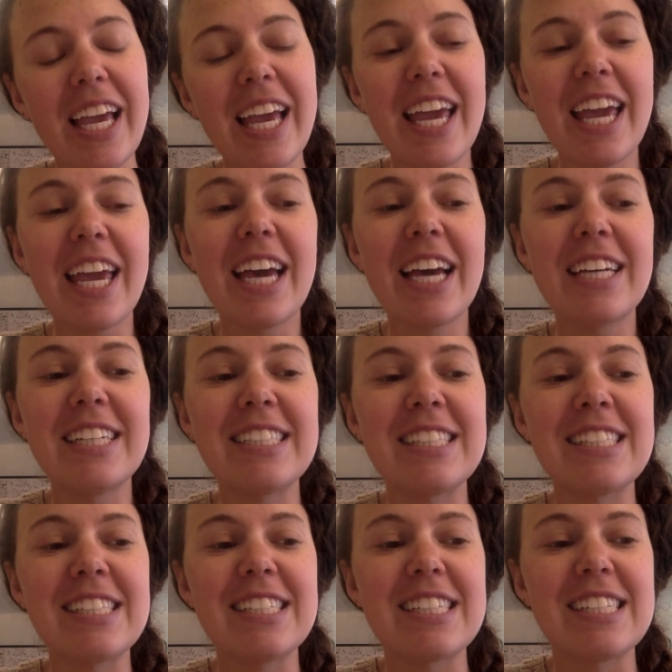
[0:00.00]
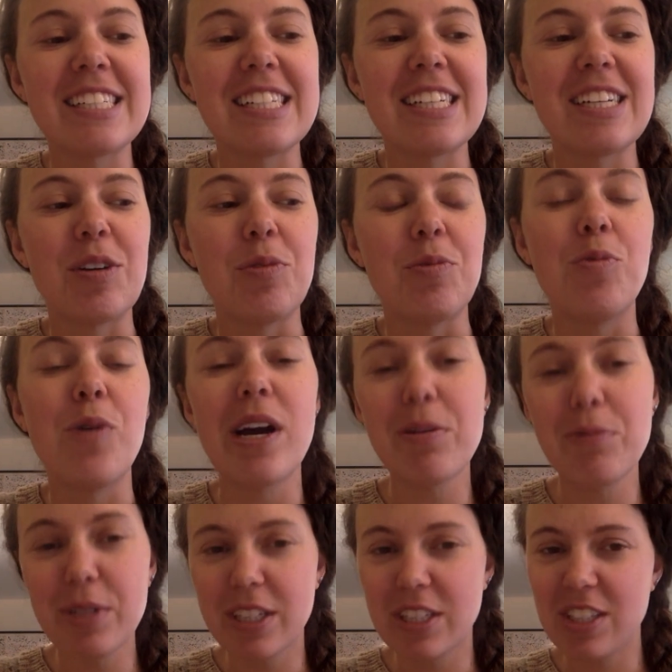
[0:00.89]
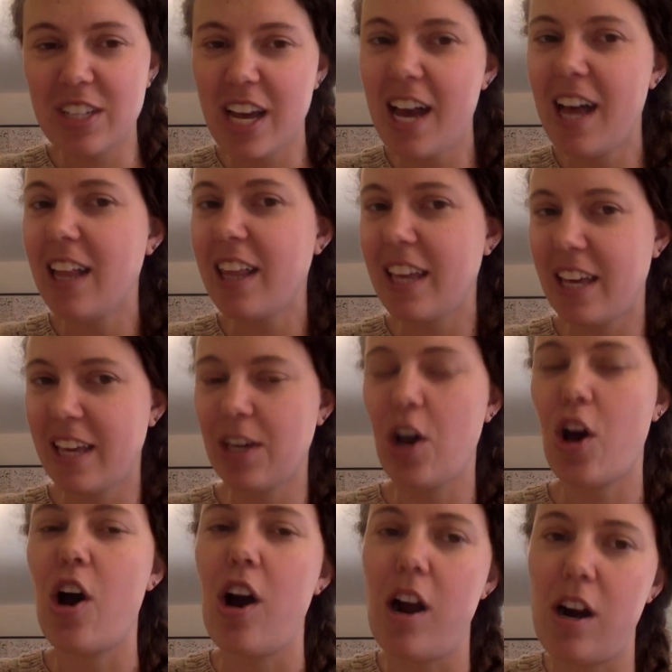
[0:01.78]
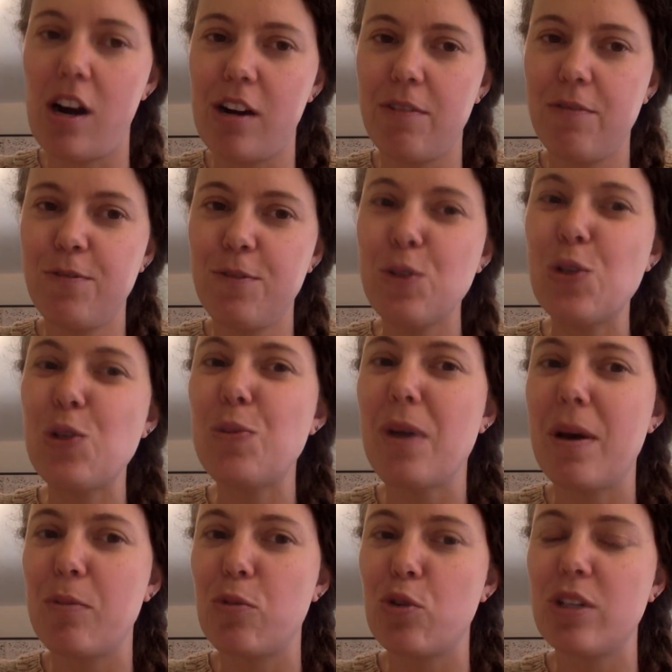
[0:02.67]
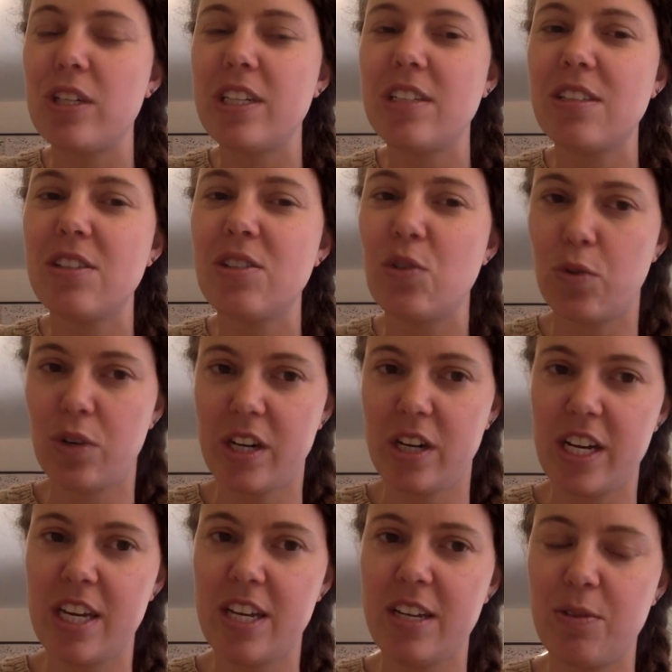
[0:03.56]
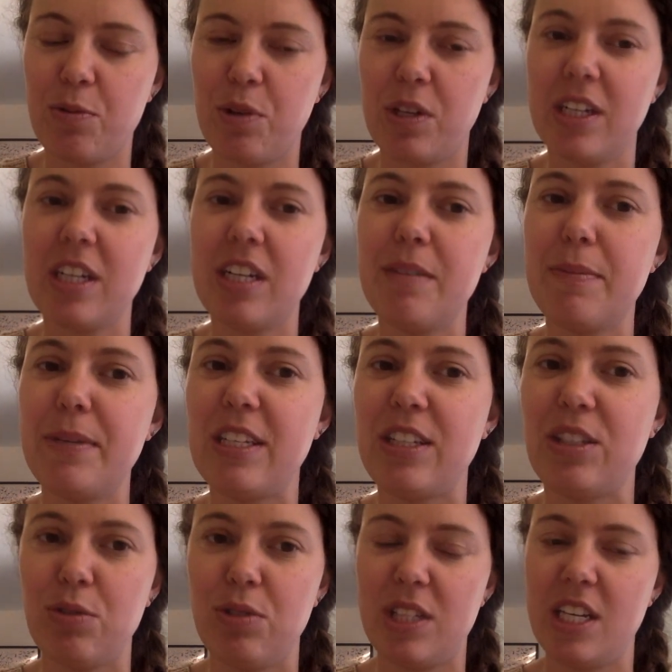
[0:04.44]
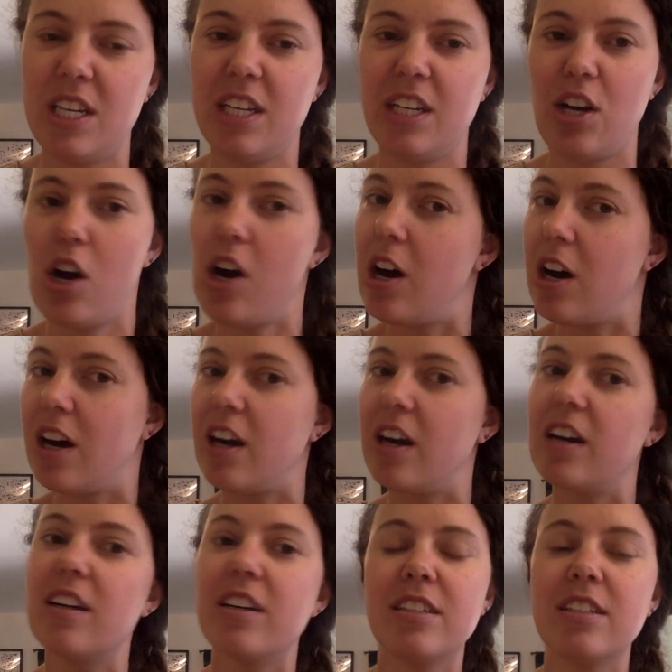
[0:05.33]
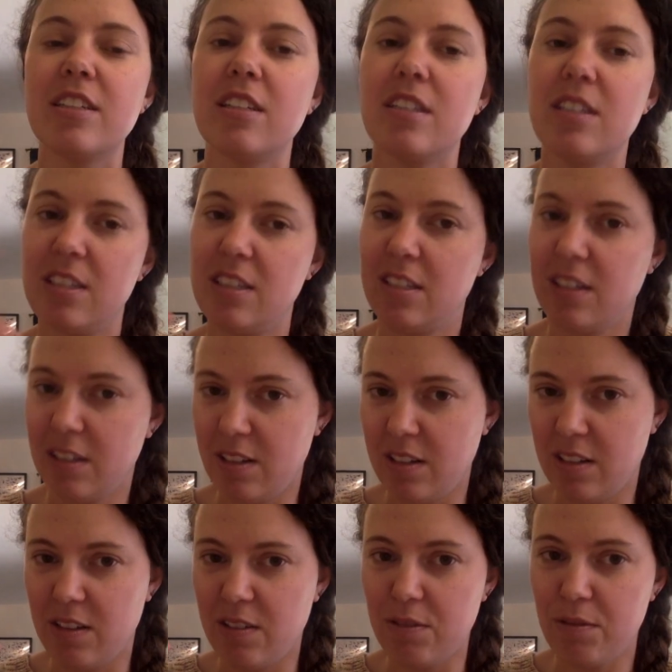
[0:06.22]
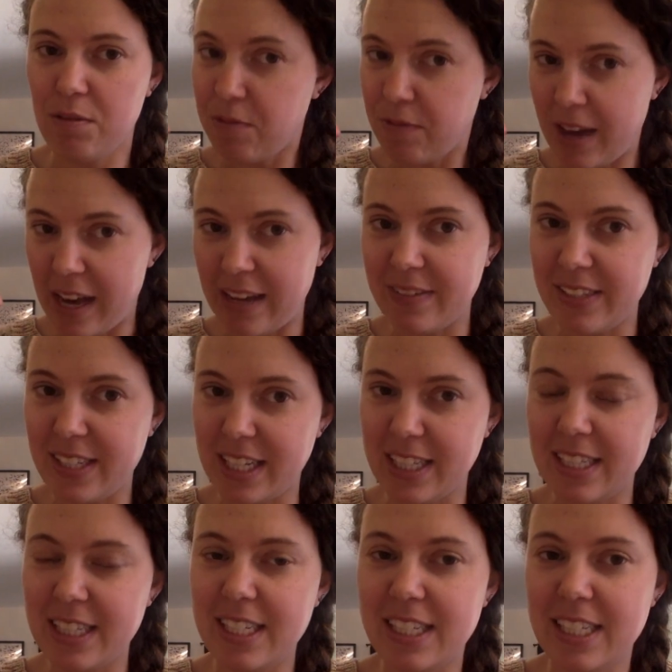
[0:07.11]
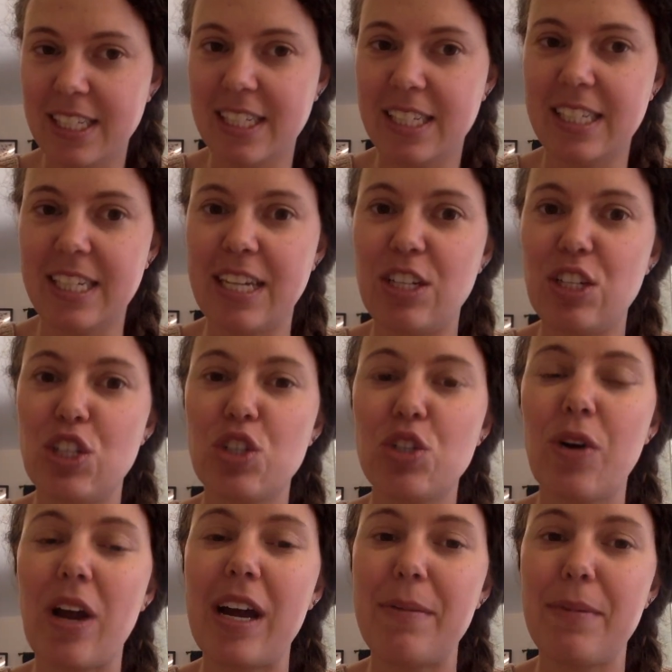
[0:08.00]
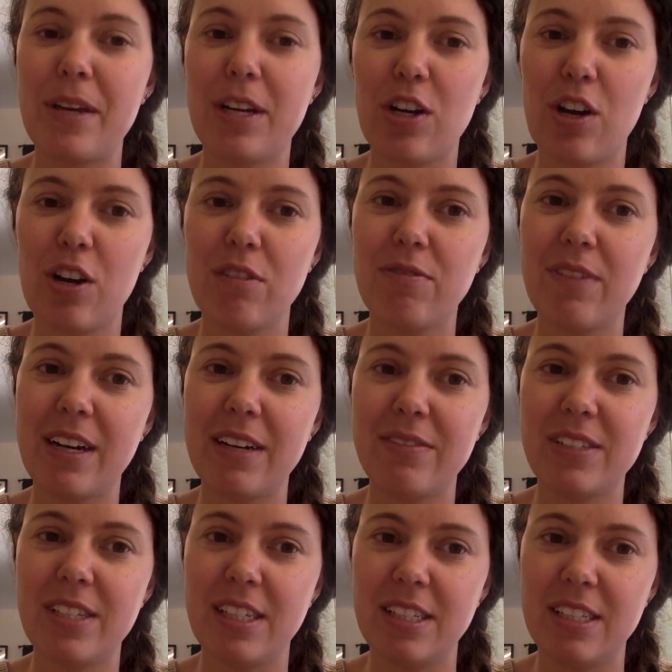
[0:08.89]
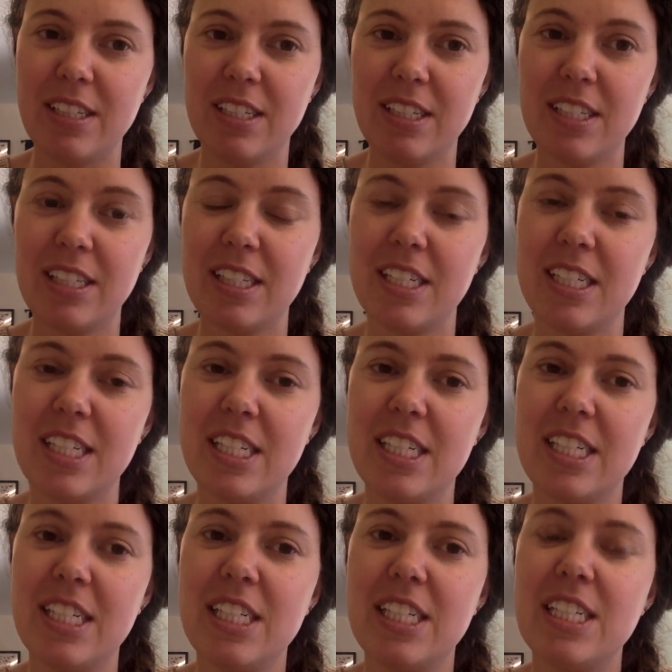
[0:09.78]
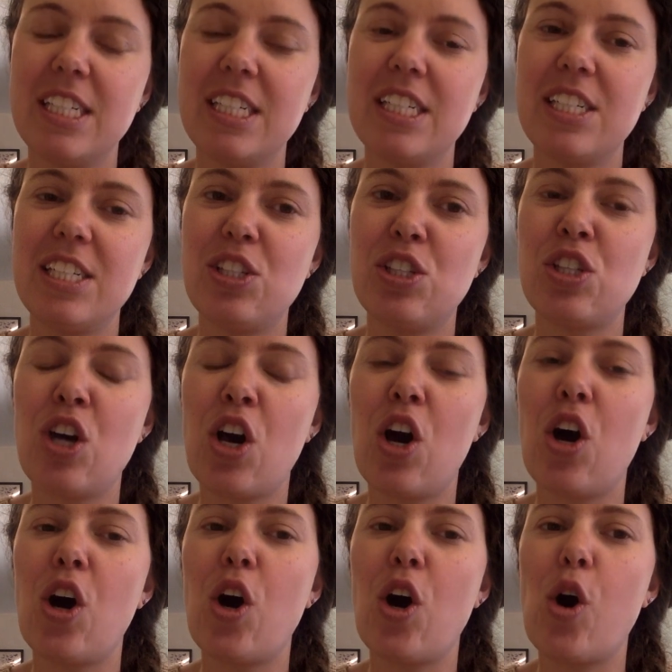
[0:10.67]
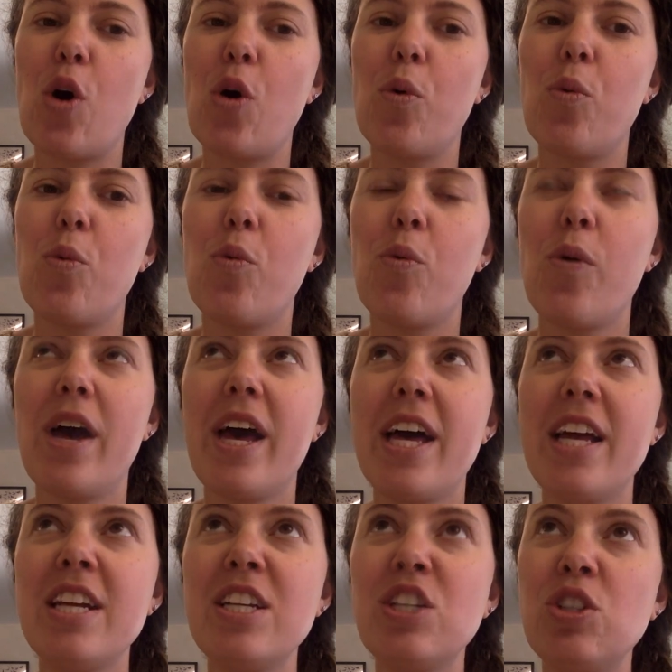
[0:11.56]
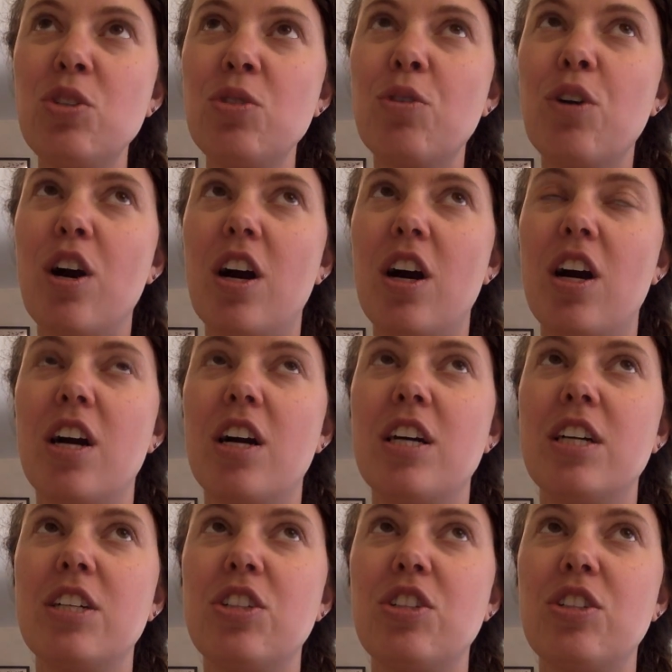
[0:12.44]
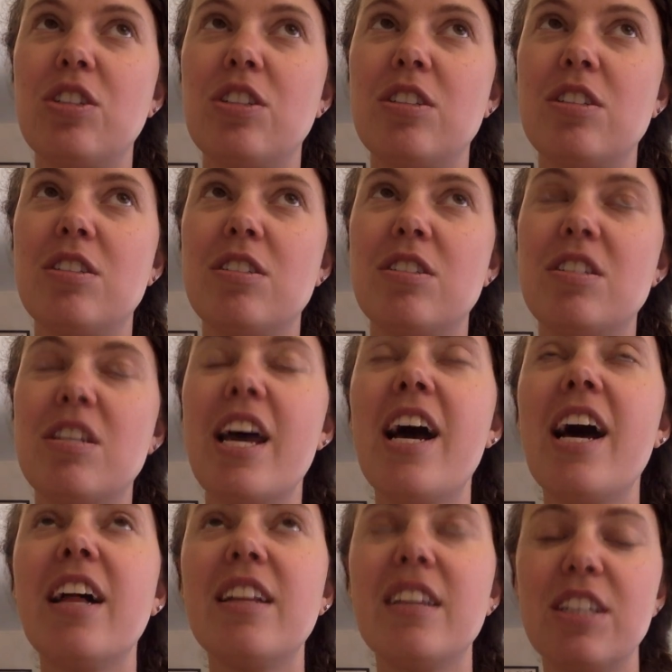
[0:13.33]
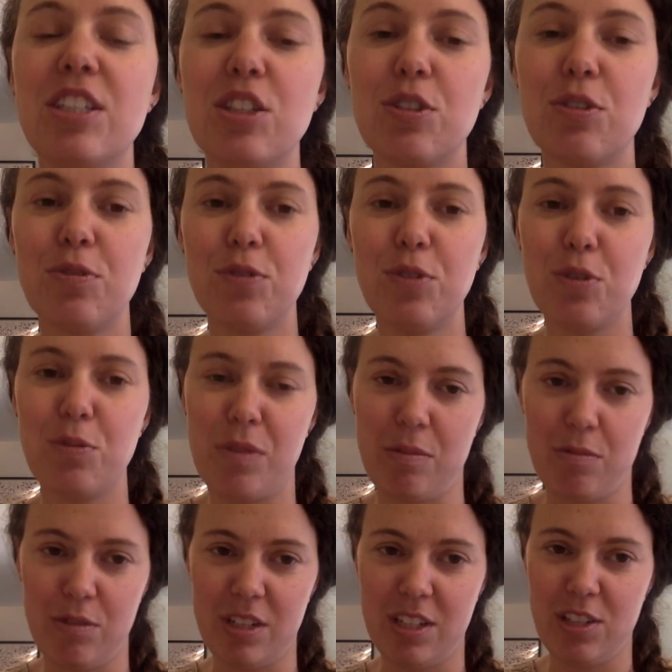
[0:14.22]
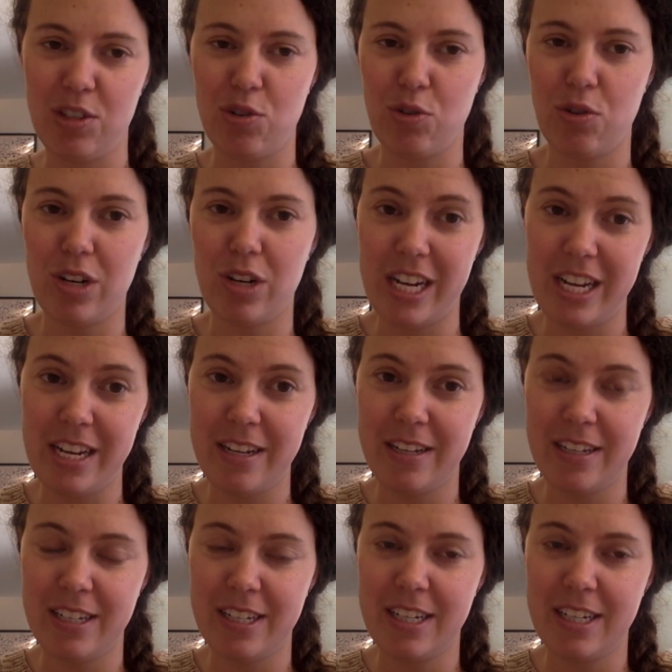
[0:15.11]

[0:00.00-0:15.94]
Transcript: And when we are telling our food memory story, we're going to be using our five senses and describing our five senses. So when you are telling your food memory story,